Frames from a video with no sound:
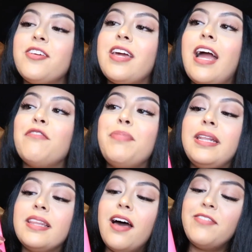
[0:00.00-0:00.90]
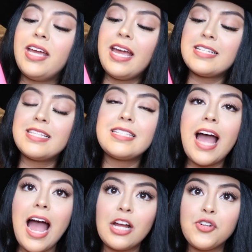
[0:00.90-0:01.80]
thing I've been loving is this
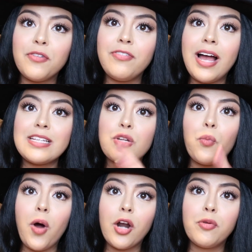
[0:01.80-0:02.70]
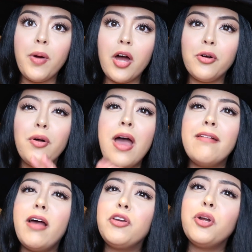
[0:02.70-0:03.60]
HydroFlask water bottle.
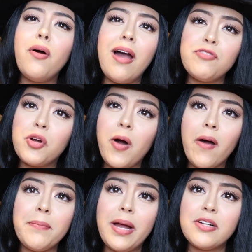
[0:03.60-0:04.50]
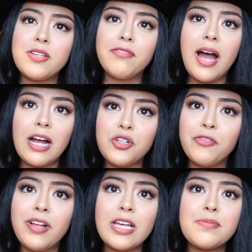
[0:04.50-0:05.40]
Now, you don't have to go out and buy yourself a
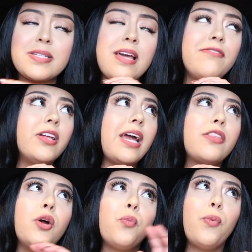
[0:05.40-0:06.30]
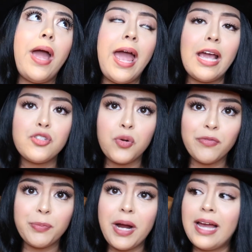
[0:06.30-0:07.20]
HydroFlask because I feel like they're way too
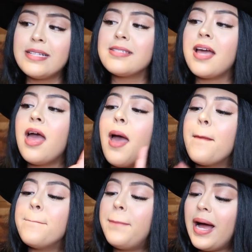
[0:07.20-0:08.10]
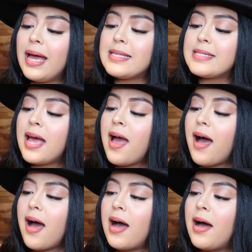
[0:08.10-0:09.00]
overpriced. But
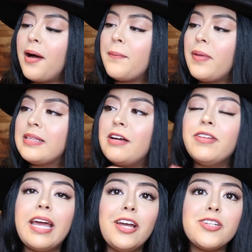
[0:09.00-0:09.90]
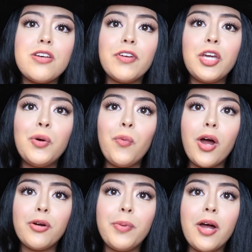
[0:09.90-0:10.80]
definitely get yourself a cute
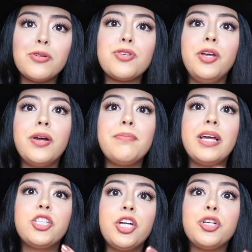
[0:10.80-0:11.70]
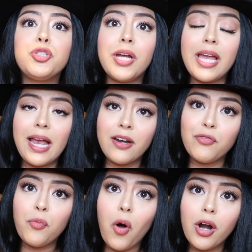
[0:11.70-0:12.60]
water bottle so you can make sure you're drinking
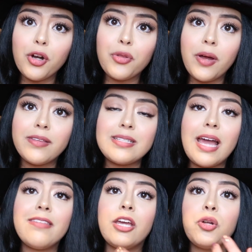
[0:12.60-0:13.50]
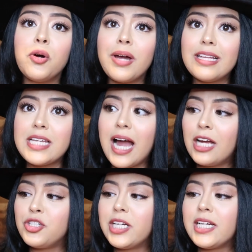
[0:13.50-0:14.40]
enough water throughout the day, that you don't get
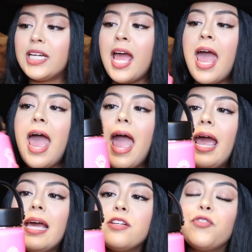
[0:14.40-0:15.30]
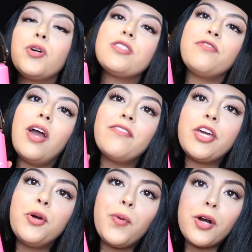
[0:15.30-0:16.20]
dehydrated. And of course, if you have a
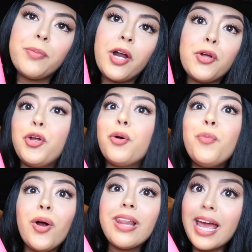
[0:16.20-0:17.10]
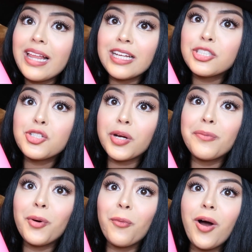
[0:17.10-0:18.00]
cute water bottle, you're more likely to
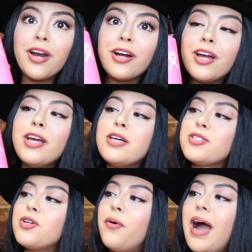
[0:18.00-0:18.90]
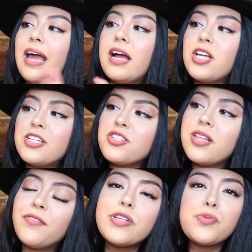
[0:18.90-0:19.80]
drink more water. So I just
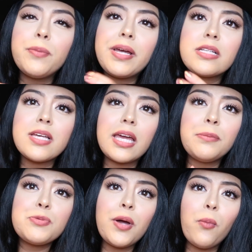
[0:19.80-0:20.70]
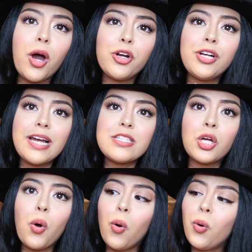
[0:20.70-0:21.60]
love this one because it keeps my water nice
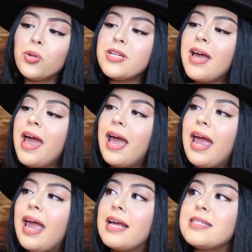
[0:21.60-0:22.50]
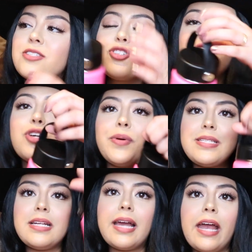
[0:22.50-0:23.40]
and cold, and it's just so
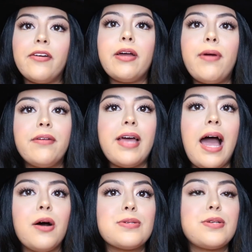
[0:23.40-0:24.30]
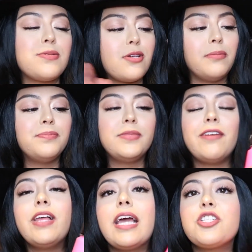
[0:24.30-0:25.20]
easy to carry around the house. So
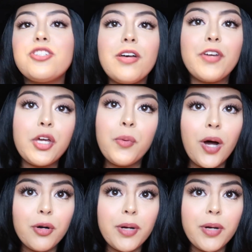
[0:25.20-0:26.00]
definitely get yourself a cute water